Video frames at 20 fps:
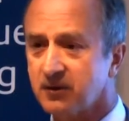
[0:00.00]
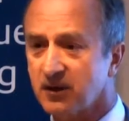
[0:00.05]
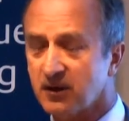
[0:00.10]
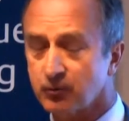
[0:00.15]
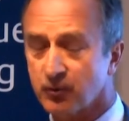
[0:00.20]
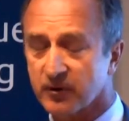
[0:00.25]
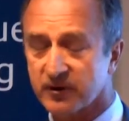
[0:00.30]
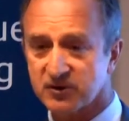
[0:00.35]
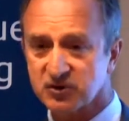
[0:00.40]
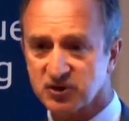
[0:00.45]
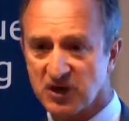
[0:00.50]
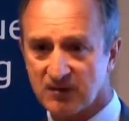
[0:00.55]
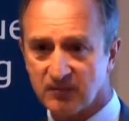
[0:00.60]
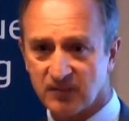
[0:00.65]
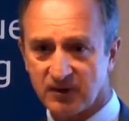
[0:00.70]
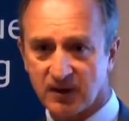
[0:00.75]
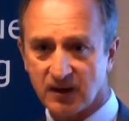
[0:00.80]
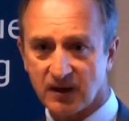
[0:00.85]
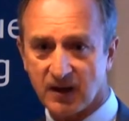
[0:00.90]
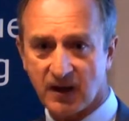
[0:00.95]
This was
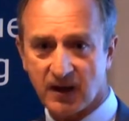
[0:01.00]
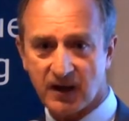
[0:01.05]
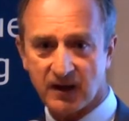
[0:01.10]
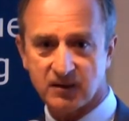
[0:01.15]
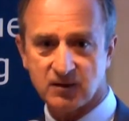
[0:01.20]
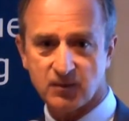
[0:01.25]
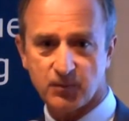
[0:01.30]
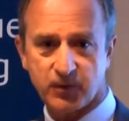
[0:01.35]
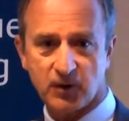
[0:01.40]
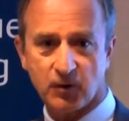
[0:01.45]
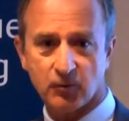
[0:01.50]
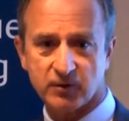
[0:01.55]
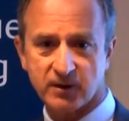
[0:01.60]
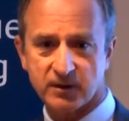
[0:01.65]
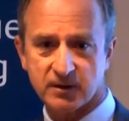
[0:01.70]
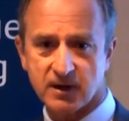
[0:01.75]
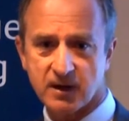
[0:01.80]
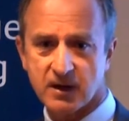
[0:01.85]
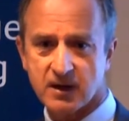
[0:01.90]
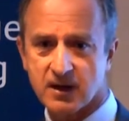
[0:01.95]
Germany and
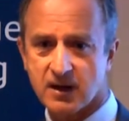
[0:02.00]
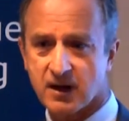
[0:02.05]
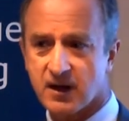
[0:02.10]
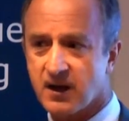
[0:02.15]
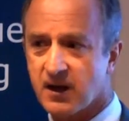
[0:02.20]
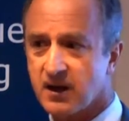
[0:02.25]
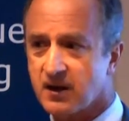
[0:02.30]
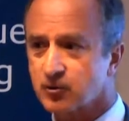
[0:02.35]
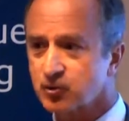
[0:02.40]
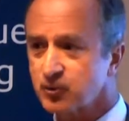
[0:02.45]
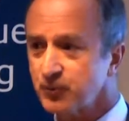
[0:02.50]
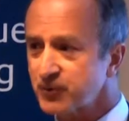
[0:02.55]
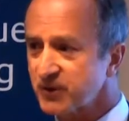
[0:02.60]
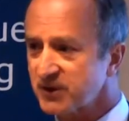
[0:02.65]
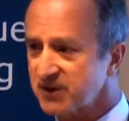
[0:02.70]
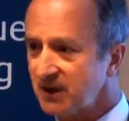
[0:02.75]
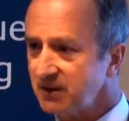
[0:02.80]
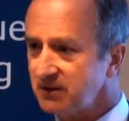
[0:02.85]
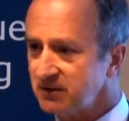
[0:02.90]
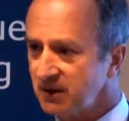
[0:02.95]
Poland,
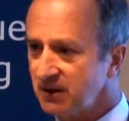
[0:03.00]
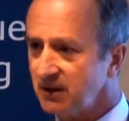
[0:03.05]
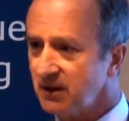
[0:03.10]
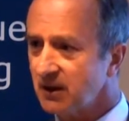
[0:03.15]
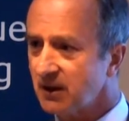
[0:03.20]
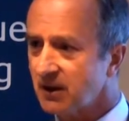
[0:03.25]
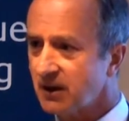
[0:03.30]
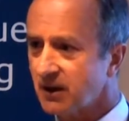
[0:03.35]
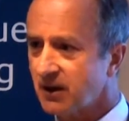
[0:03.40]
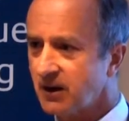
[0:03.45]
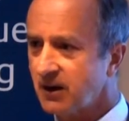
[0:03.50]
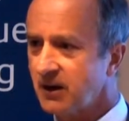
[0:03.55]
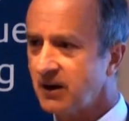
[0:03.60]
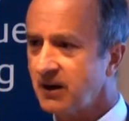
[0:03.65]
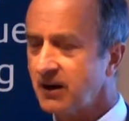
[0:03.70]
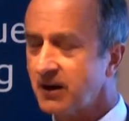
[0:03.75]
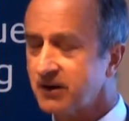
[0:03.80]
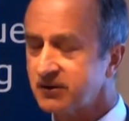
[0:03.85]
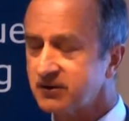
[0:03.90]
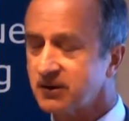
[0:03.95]
representing,
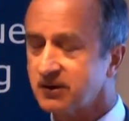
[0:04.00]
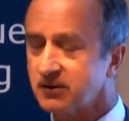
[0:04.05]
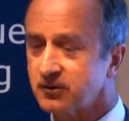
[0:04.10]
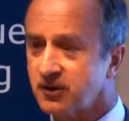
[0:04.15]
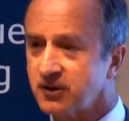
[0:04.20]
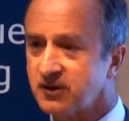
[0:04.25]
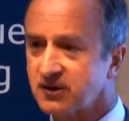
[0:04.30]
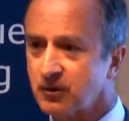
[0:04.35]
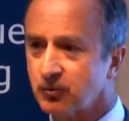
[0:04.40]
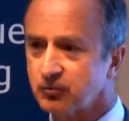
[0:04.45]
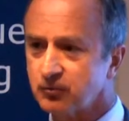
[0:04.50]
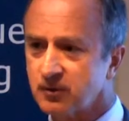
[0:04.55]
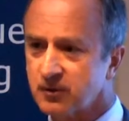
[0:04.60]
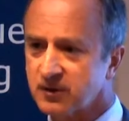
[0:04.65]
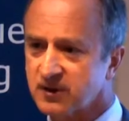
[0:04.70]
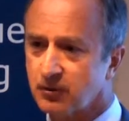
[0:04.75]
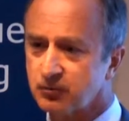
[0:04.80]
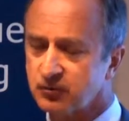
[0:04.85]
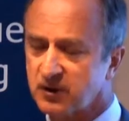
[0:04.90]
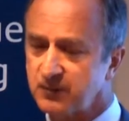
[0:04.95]

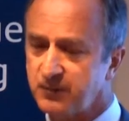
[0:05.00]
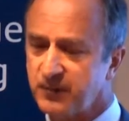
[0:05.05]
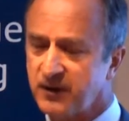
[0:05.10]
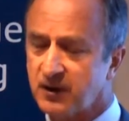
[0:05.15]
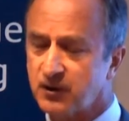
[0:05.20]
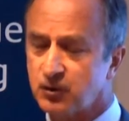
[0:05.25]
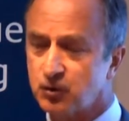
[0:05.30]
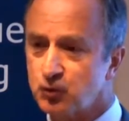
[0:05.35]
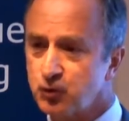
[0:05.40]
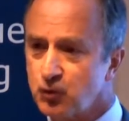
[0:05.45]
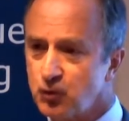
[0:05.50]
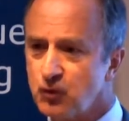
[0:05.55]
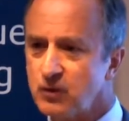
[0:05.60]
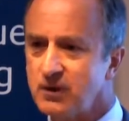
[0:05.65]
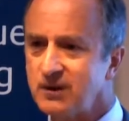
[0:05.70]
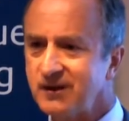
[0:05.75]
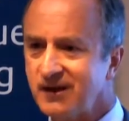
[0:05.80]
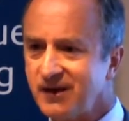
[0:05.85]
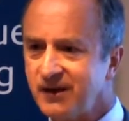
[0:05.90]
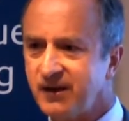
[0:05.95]
so to speak,
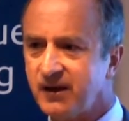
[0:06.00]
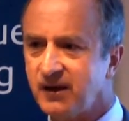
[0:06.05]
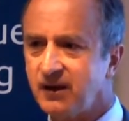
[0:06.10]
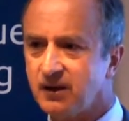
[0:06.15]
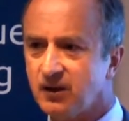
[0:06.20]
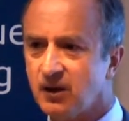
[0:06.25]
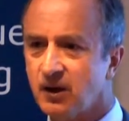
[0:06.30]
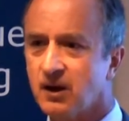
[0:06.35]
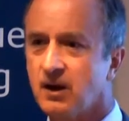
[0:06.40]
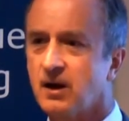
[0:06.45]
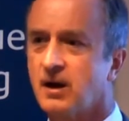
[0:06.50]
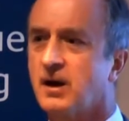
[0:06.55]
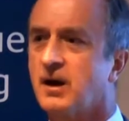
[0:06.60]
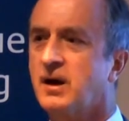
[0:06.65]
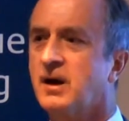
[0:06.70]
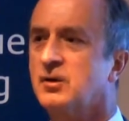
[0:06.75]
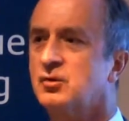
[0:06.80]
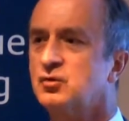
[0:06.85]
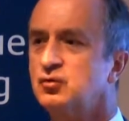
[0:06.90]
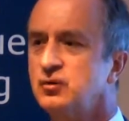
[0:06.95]

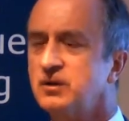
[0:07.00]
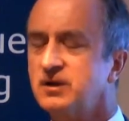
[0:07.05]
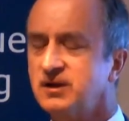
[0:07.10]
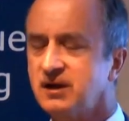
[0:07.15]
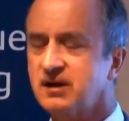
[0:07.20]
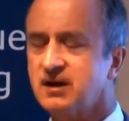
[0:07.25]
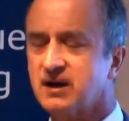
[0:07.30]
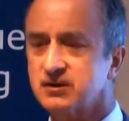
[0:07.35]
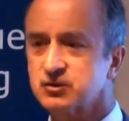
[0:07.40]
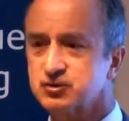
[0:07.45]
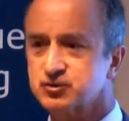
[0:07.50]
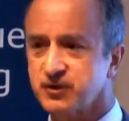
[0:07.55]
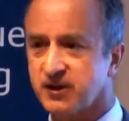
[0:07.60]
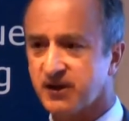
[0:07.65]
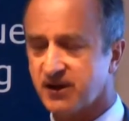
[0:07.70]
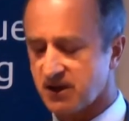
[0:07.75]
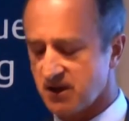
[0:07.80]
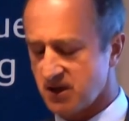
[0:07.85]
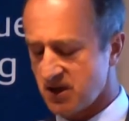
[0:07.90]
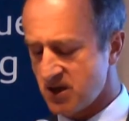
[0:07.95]
two key
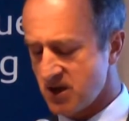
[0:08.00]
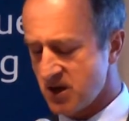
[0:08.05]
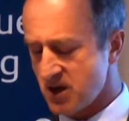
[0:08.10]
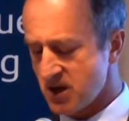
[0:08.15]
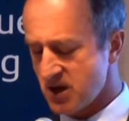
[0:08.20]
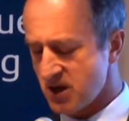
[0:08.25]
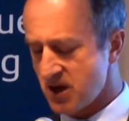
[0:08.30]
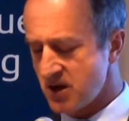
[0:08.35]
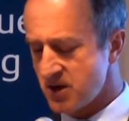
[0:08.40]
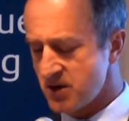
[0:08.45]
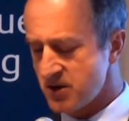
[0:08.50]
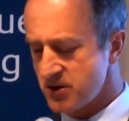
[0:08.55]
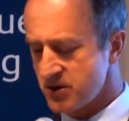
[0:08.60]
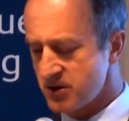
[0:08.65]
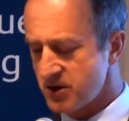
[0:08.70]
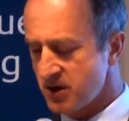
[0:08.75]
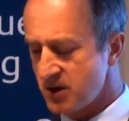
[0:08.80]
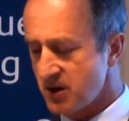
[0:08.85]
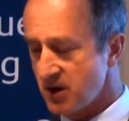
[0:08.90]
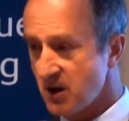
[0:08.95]
countries
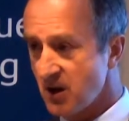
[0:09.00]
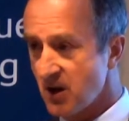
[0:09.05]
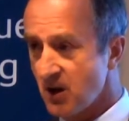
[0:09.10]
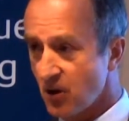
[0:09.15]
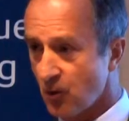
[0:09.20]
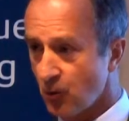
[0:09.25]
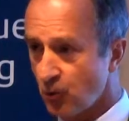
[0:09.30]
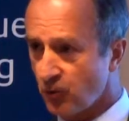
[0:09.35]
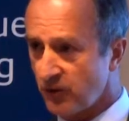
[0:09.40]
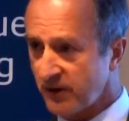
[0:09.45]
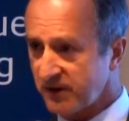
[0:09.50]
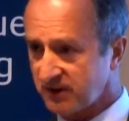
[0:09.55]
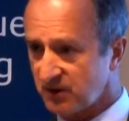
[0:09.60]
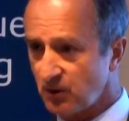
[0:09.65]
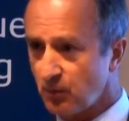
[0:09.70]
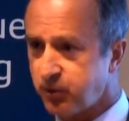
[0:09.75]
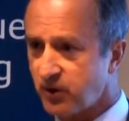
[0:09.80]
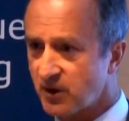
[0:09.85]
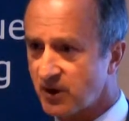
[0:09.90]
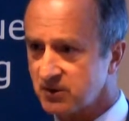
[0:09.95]
in the
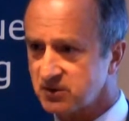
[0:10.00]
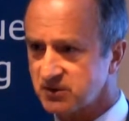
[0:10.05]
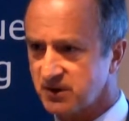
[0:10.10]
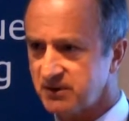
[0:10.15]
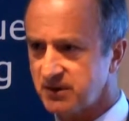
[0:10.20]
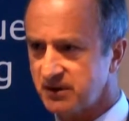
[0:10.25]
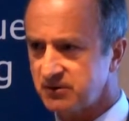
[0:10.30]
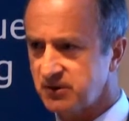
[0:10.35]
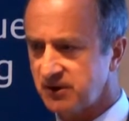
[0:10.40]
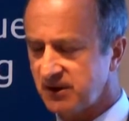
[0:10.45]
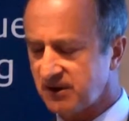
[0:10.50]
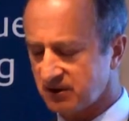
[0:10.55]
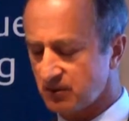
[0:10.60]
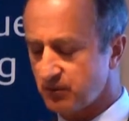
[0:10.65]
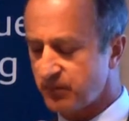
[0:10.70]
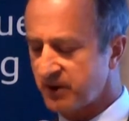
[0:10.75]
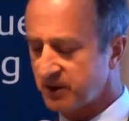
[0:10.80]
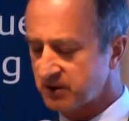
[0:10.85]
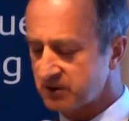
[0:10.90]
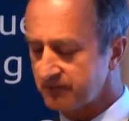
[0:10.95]
western part and in the
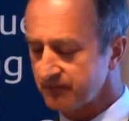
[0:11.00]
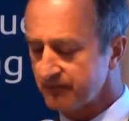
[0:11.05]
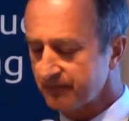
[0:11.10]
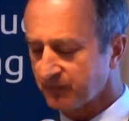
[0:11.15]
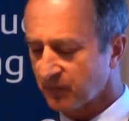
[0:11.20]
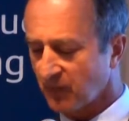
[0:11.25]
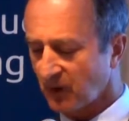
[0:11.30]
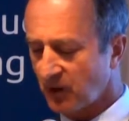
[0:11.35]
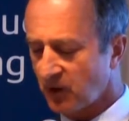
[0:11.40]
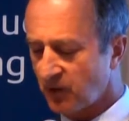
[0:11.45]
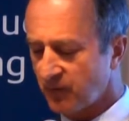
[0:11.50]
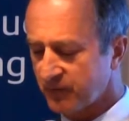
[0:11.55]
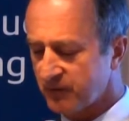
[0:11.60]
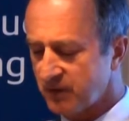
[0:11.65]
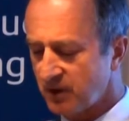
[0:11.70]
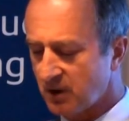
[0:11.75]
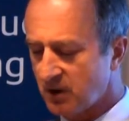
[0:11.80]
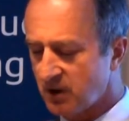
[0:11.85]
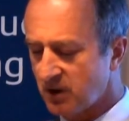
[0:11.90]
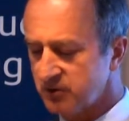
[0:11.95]
eastern part of
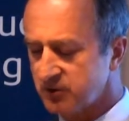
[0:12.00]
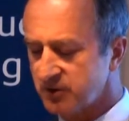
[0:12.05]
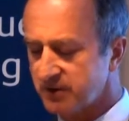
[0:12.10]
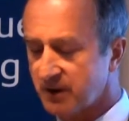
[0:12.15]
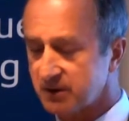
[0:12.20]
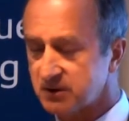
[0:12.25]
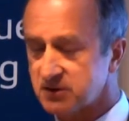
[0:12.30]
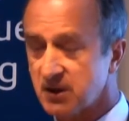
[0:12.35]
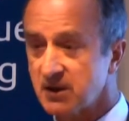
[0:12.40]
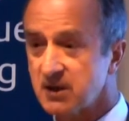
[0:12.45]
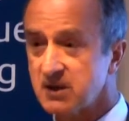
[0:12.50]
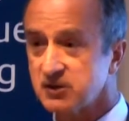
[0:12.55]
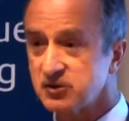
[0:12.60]
the continent.